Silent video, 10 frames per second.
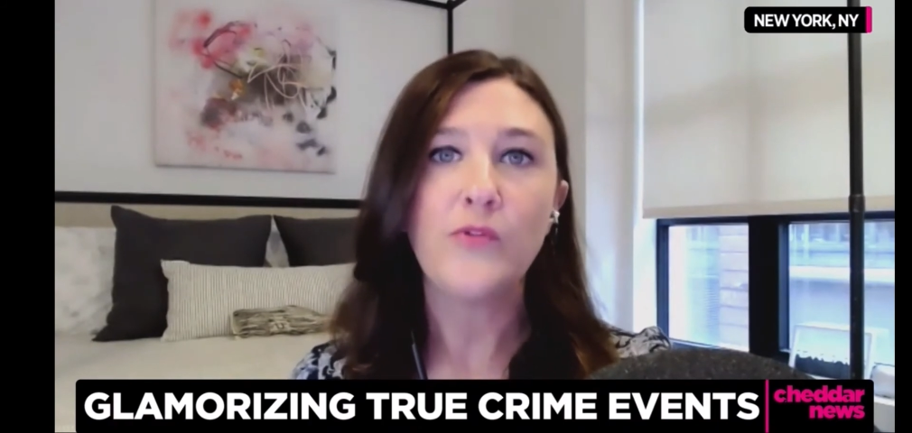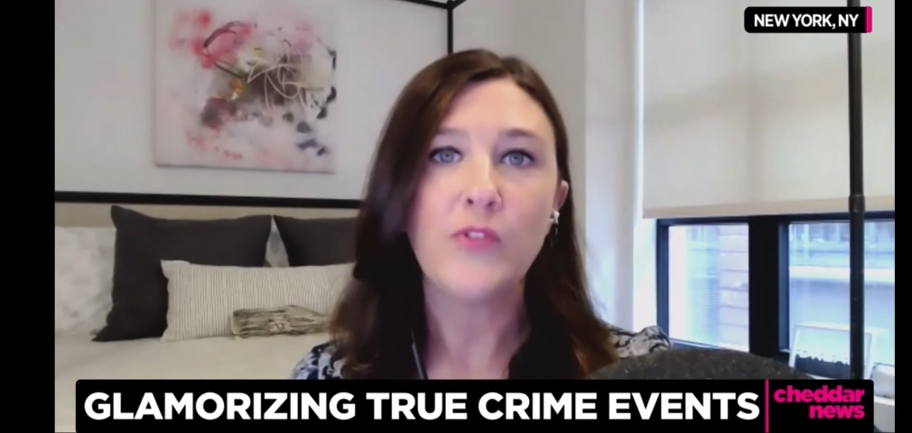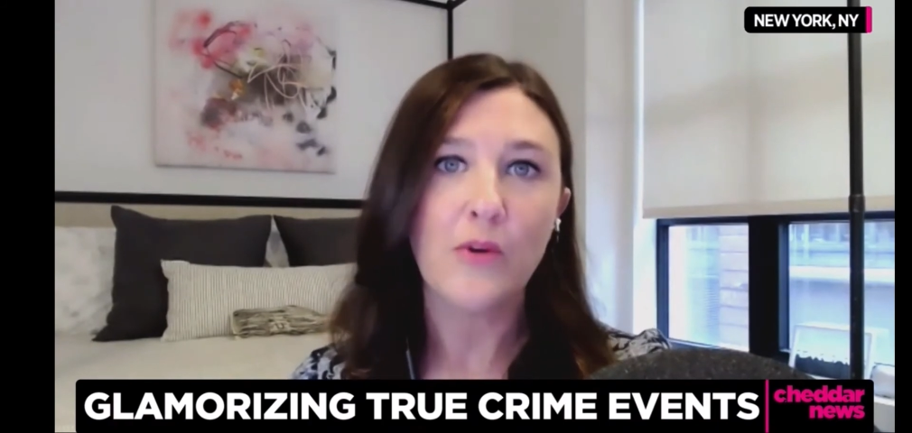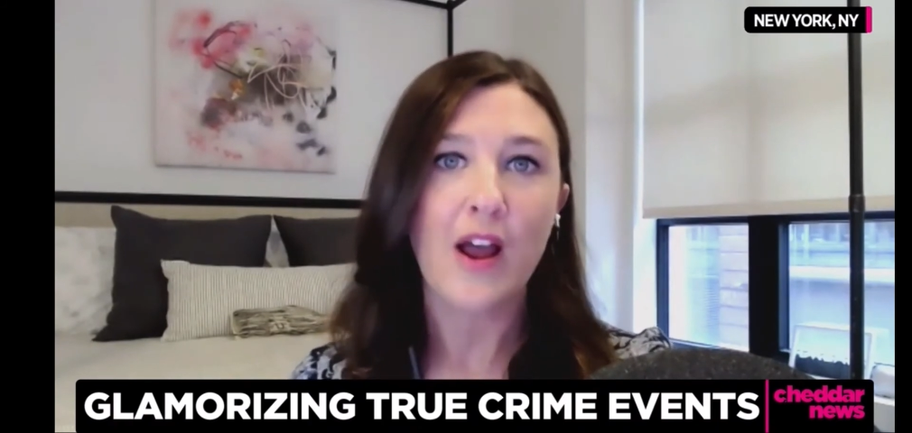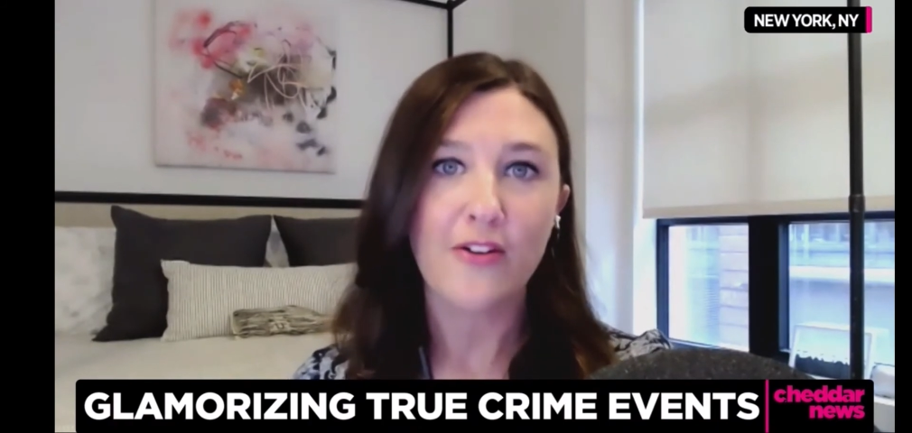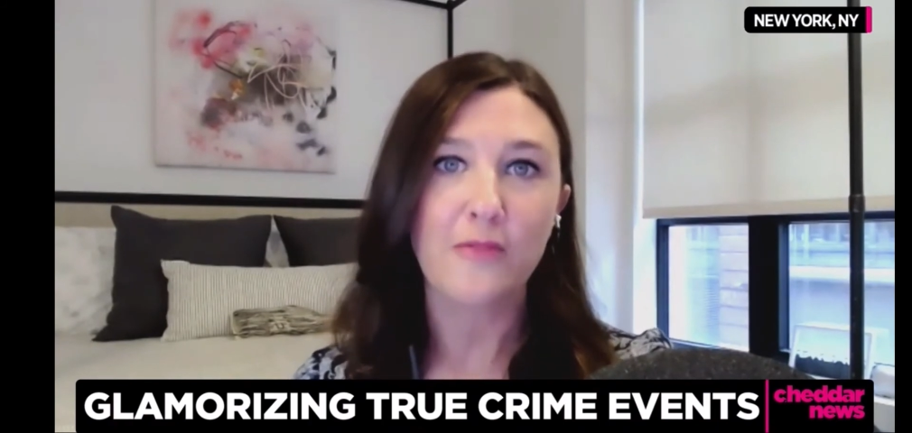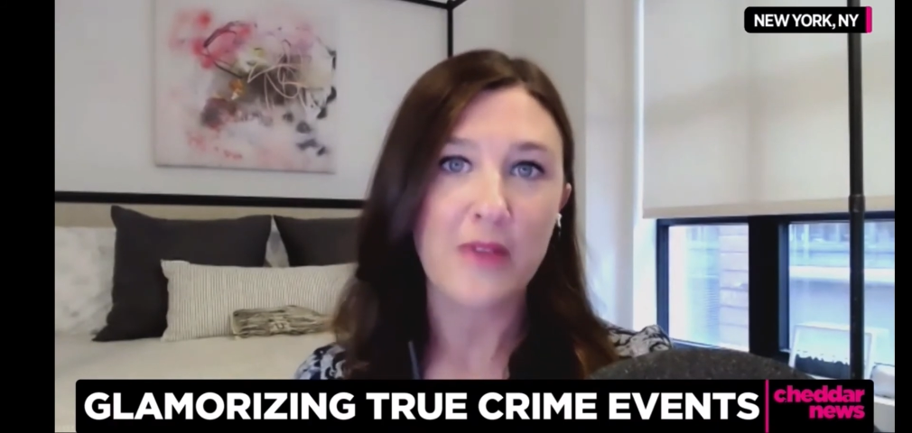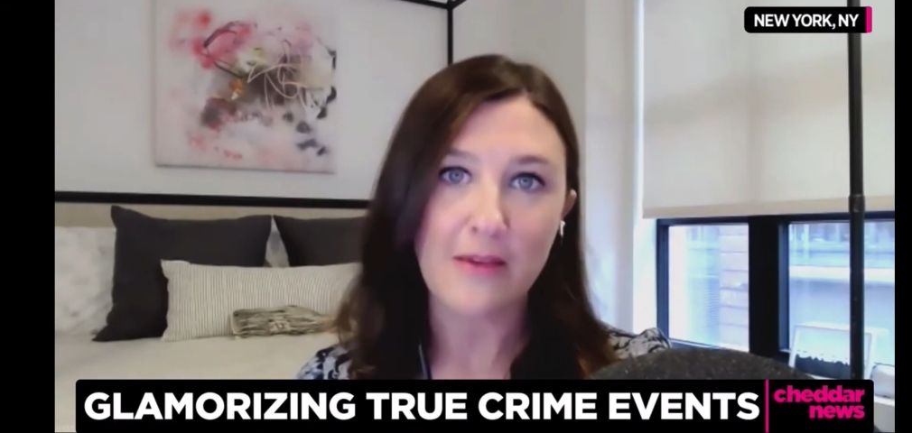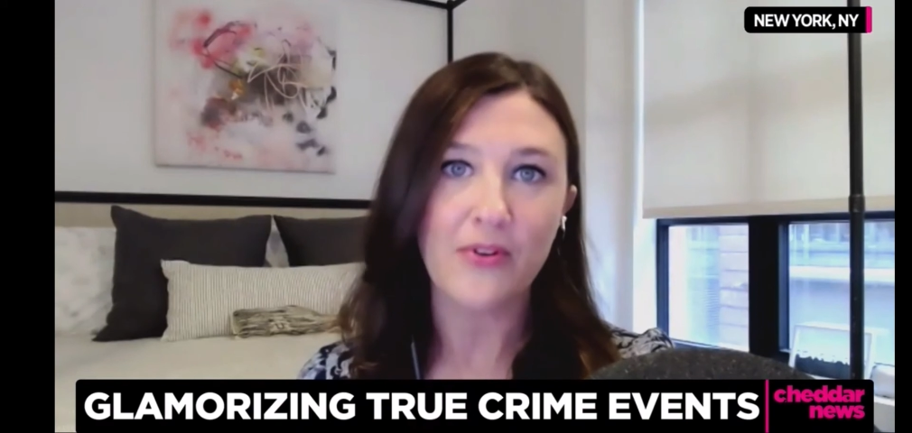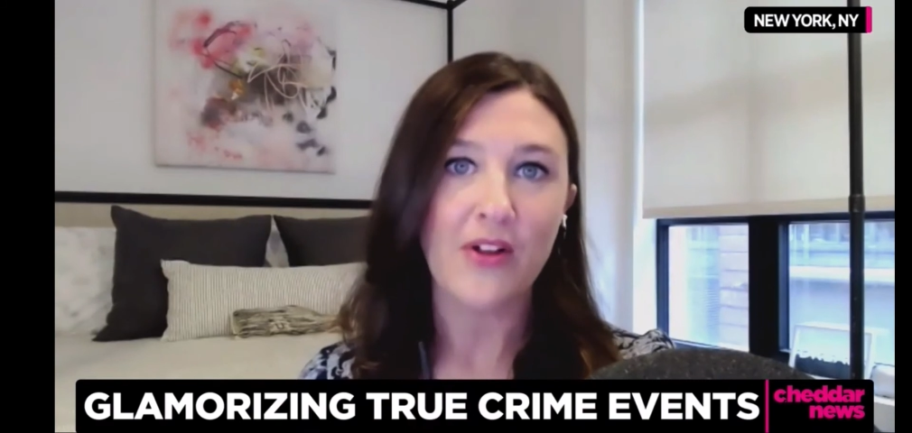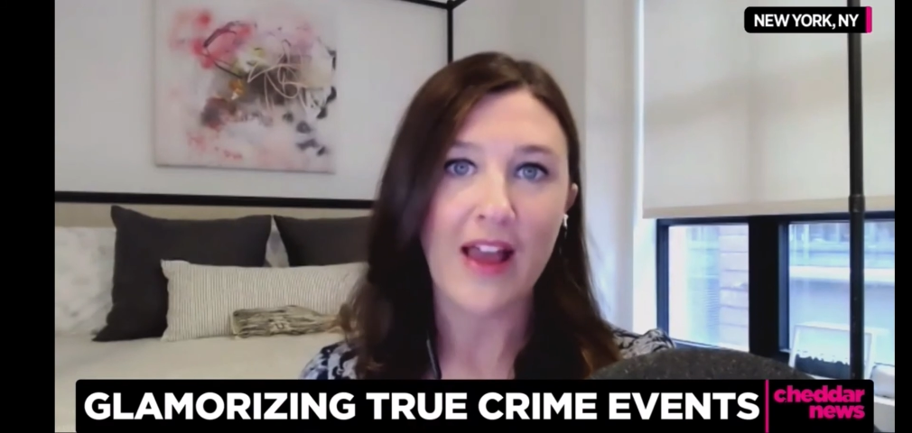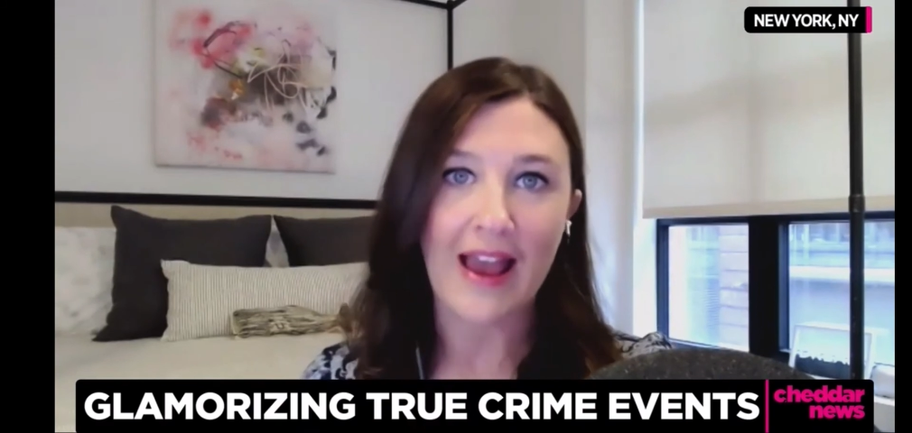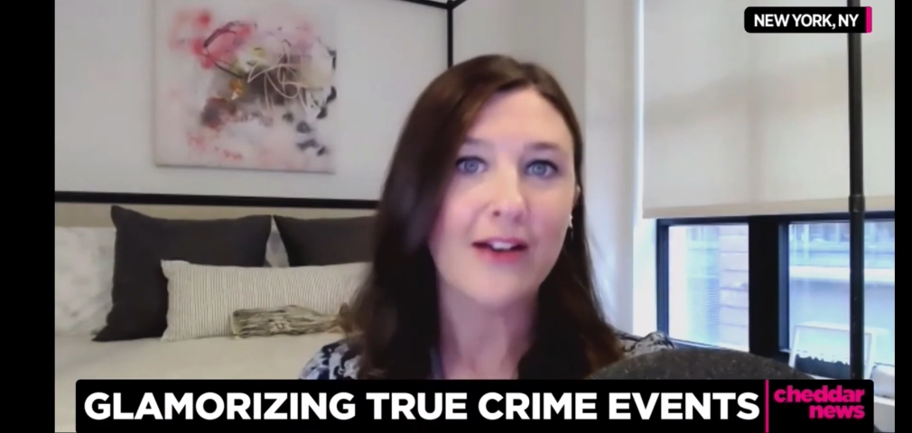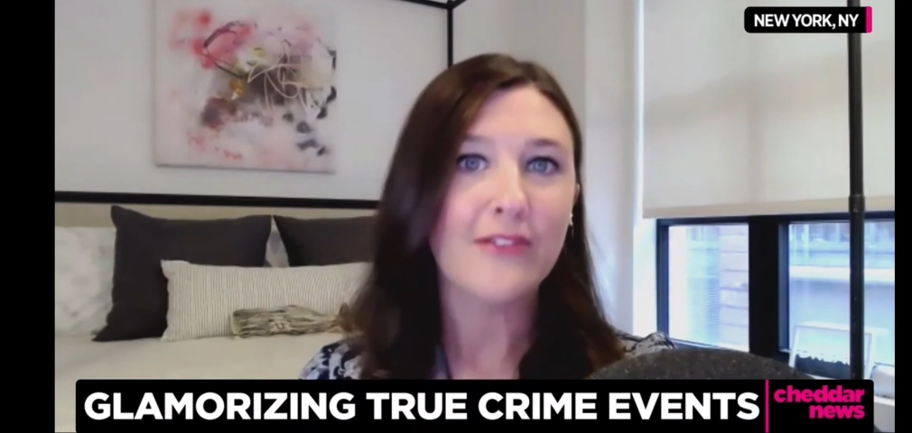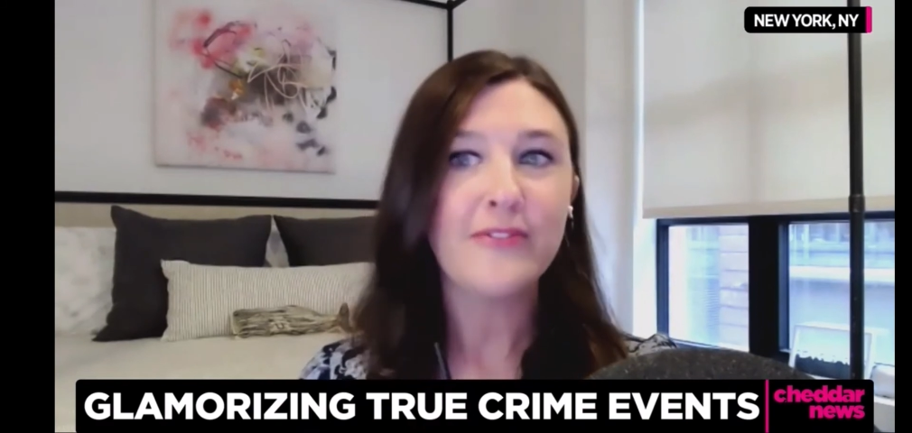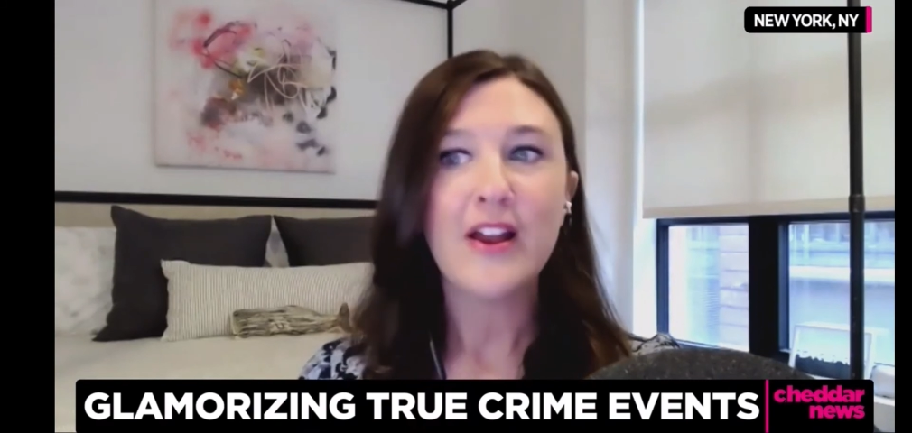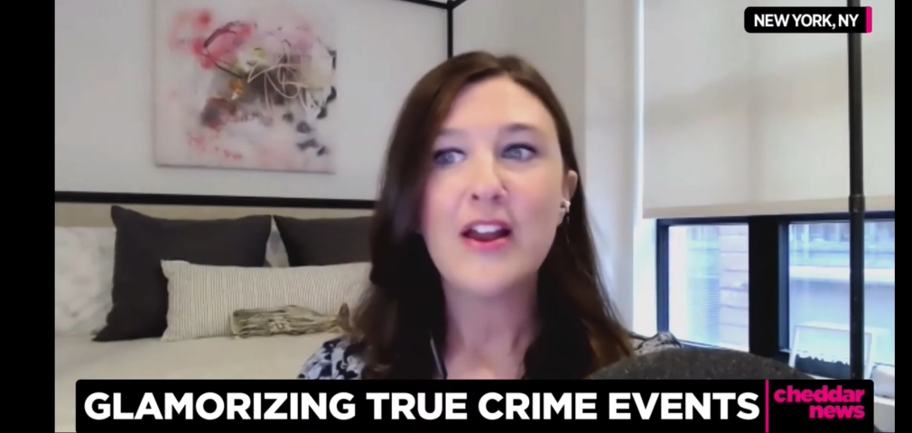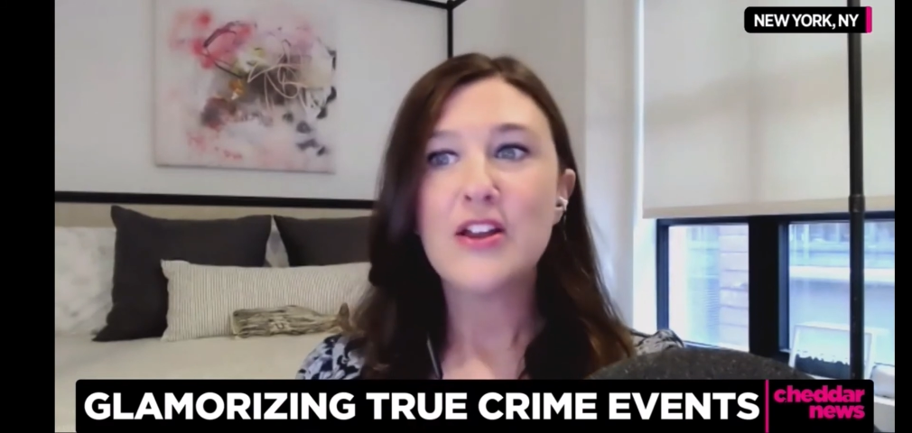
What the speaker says: few other people have.